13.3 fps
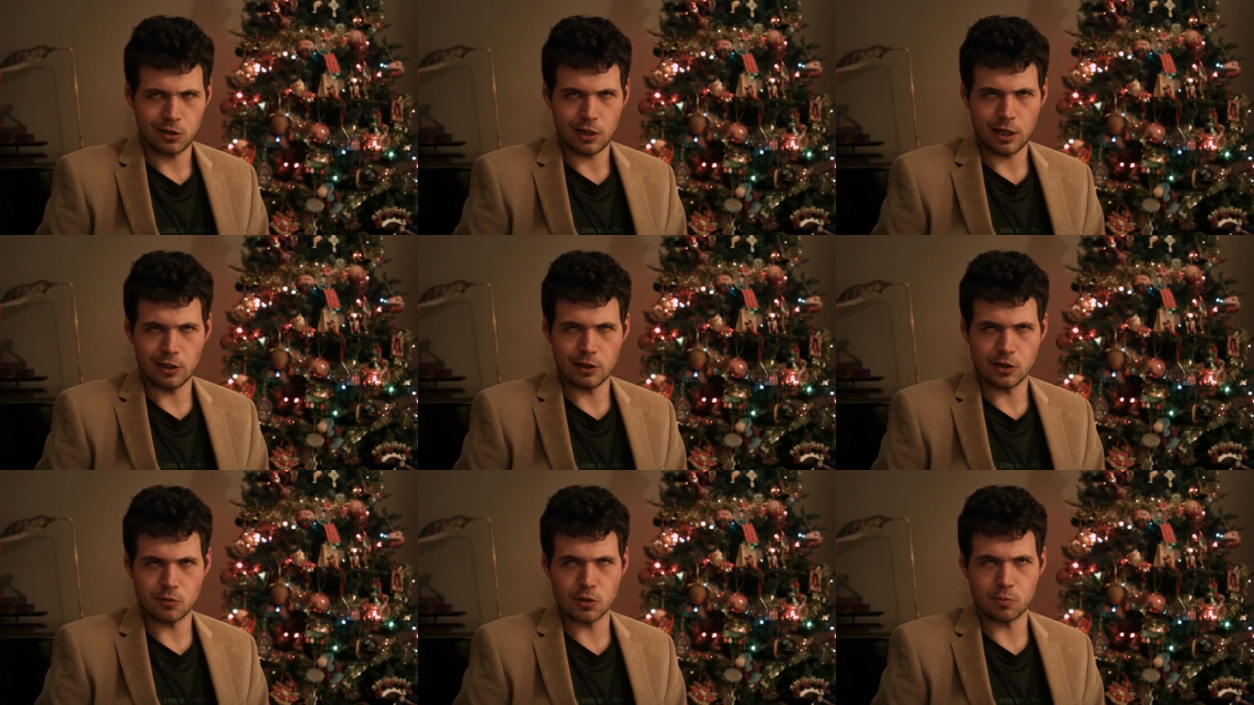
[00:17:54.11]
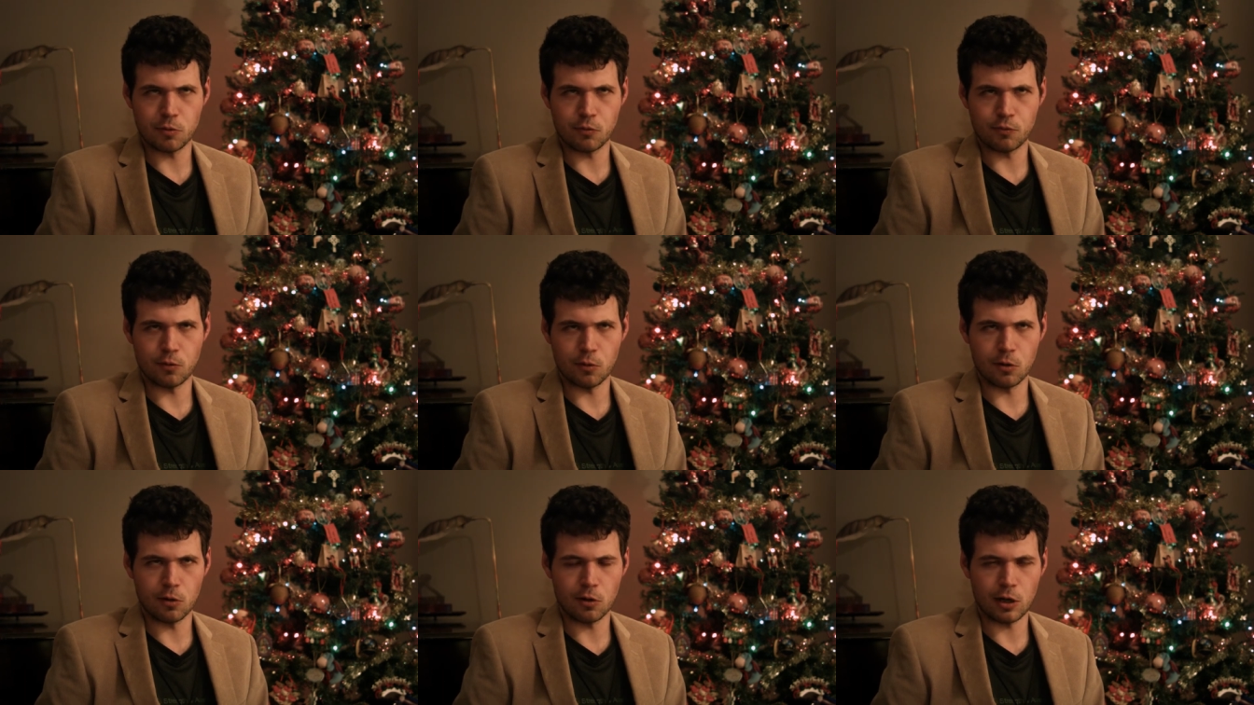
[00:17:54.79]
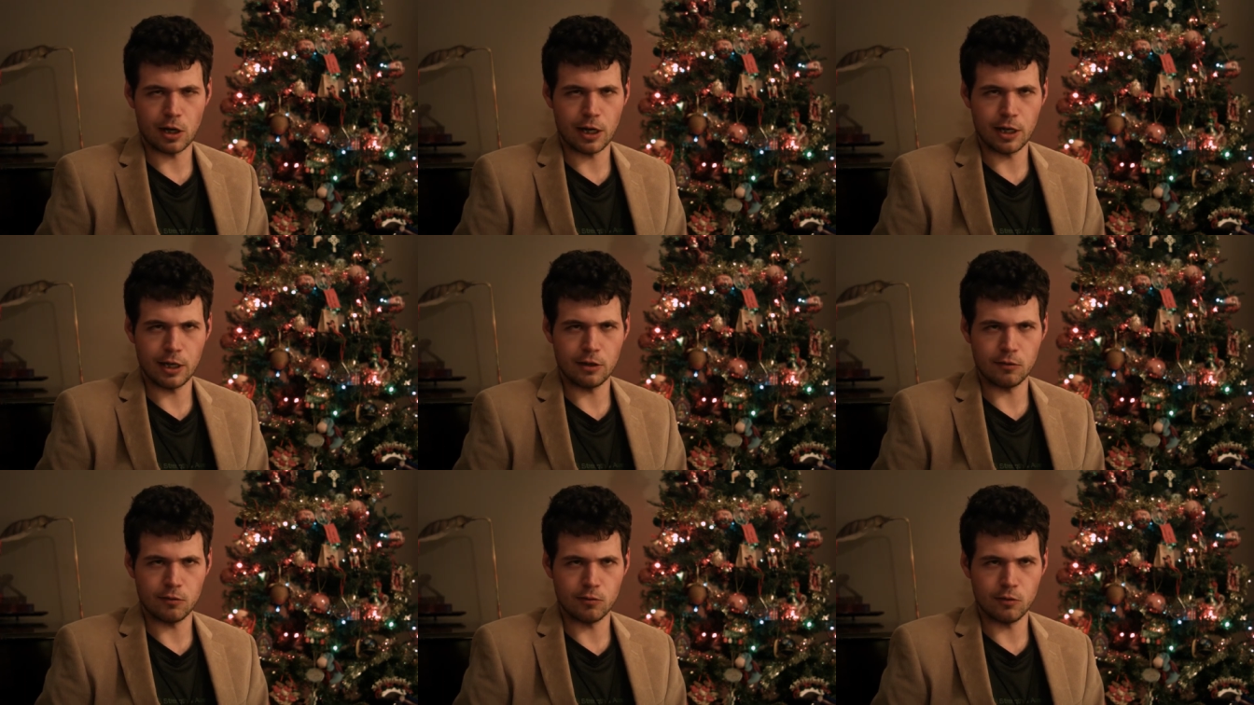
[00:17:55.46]
And this was before
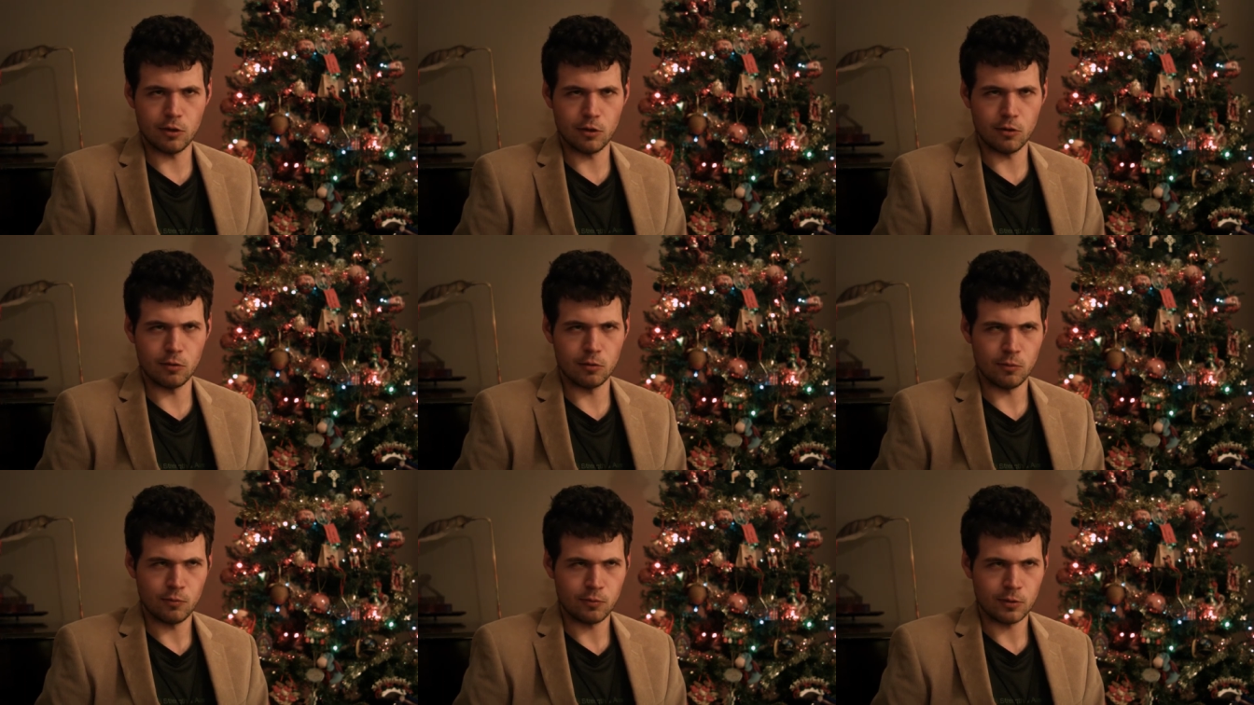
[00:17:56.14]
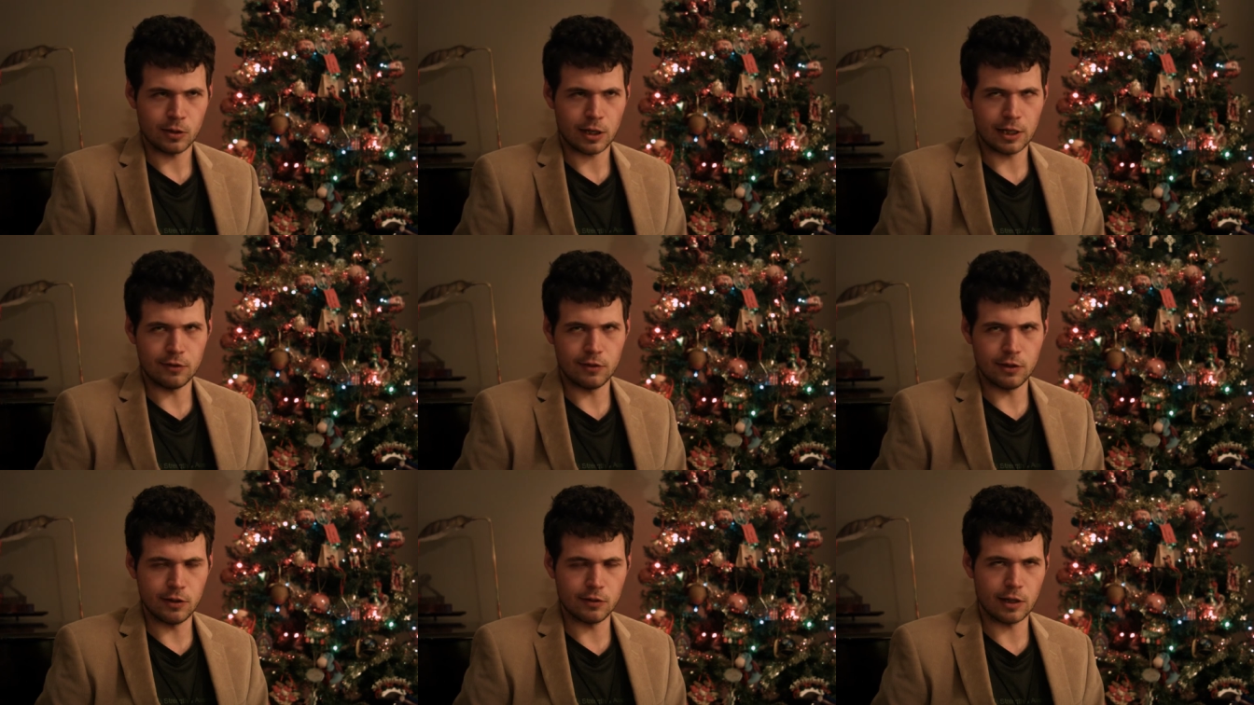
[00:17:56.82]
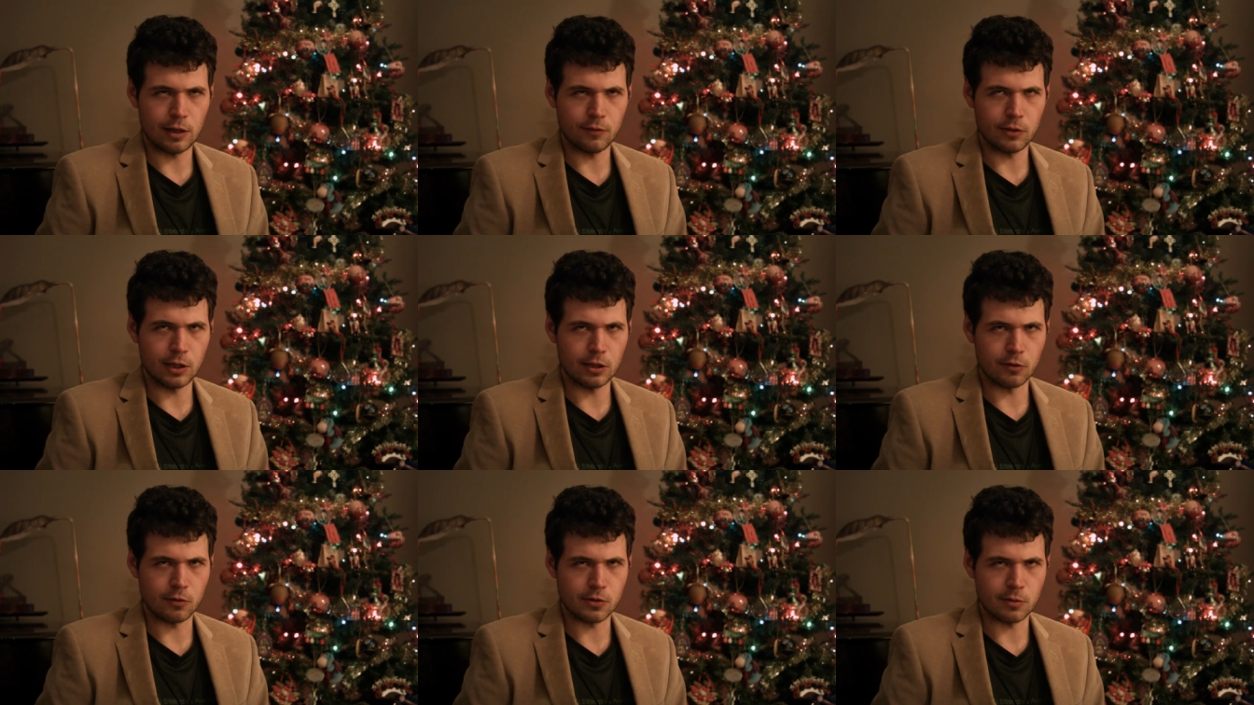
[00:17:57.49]
I knew I didn't have an
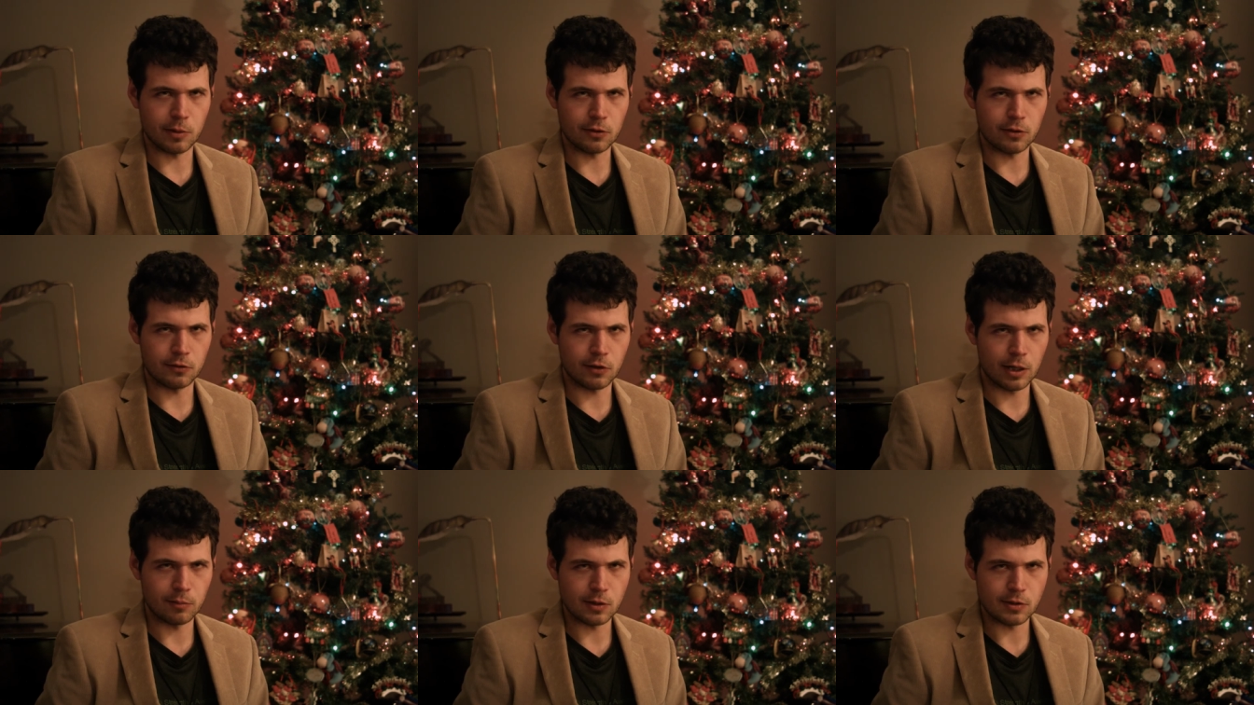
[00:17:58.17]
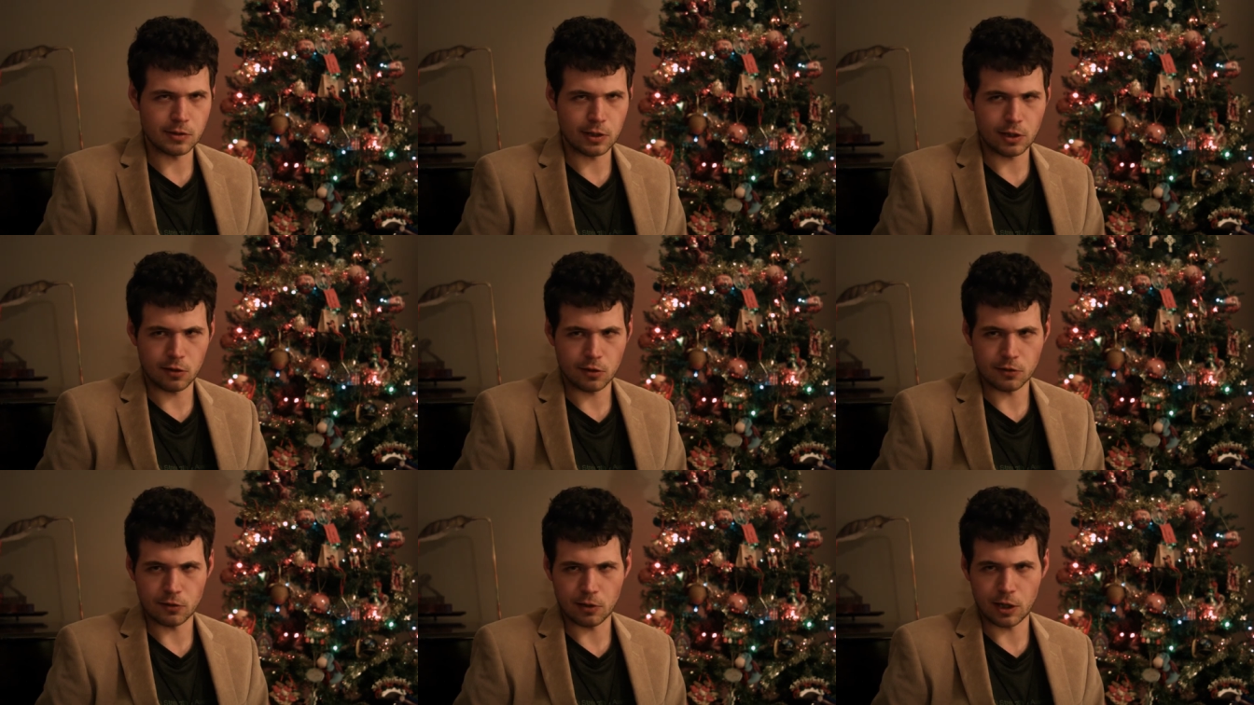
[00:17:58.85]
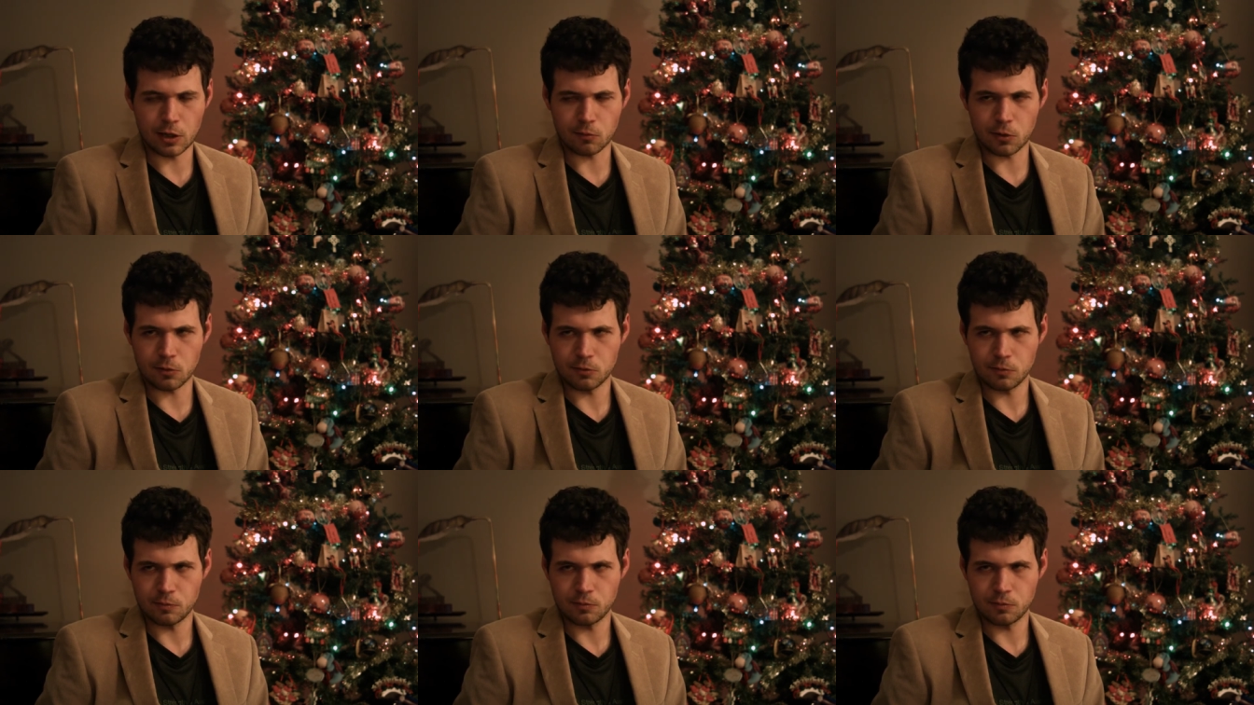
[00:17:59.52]
aneurysm. At the time, they said I also had one.